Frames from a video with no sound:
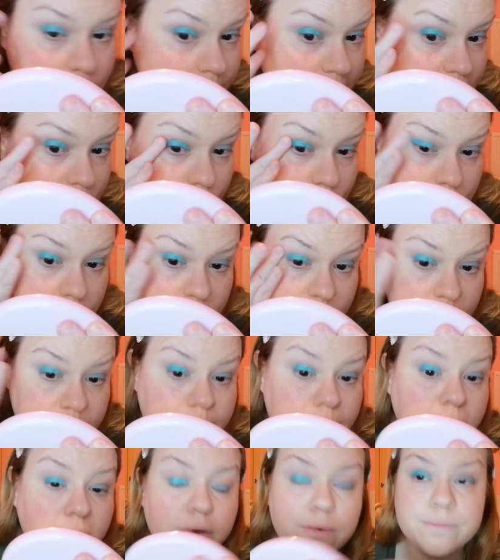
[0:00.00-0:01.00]
question,
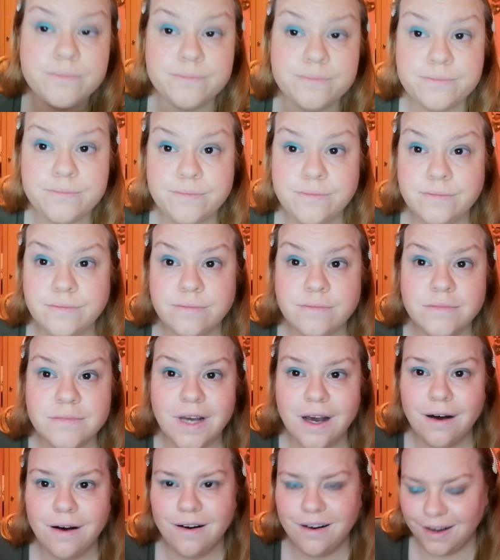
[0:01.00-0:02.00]
but
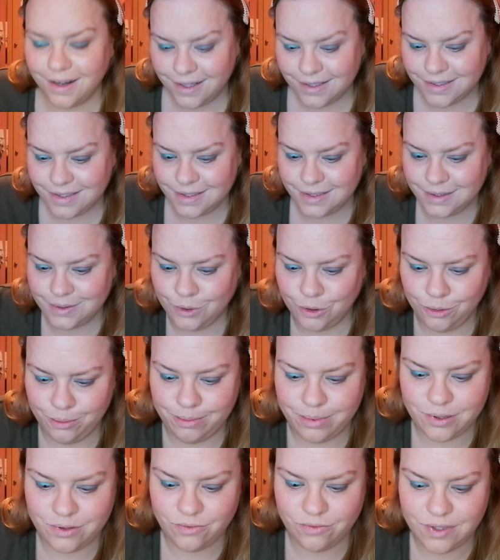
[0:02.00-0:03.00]
oh, it's so
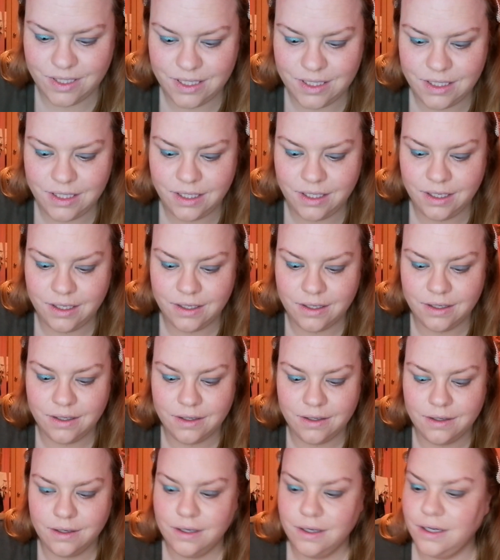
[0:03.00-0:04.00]
pretty.
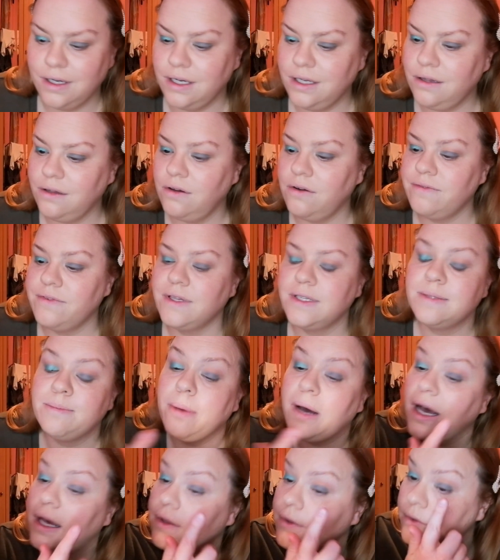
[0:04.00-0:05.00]
I love this
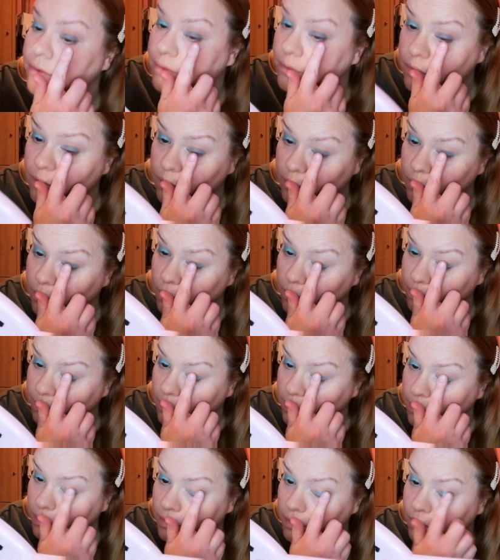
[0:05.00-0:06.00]
palette
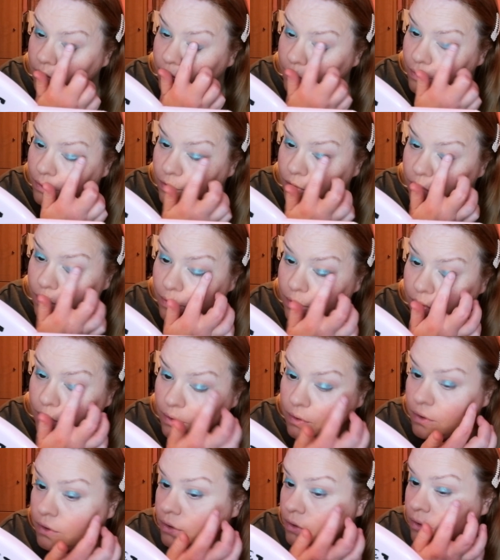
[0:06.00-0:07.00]
so much.
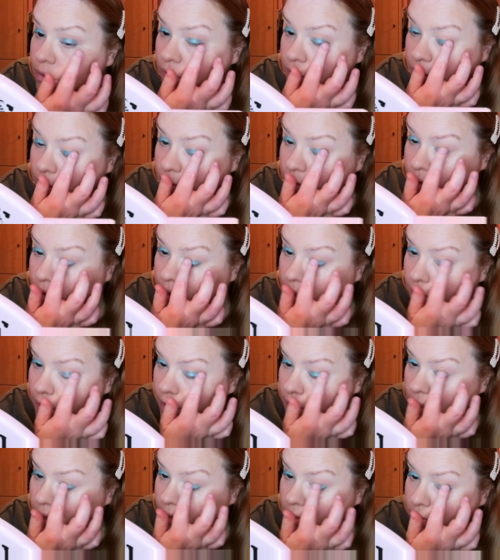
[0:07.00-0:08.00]
Look at
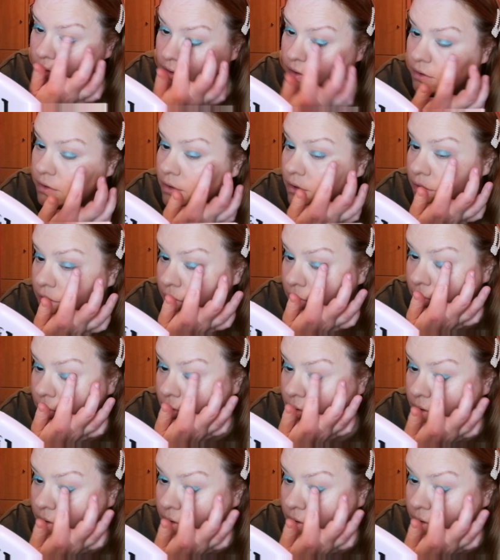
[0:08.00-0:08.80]
that, it is stunning.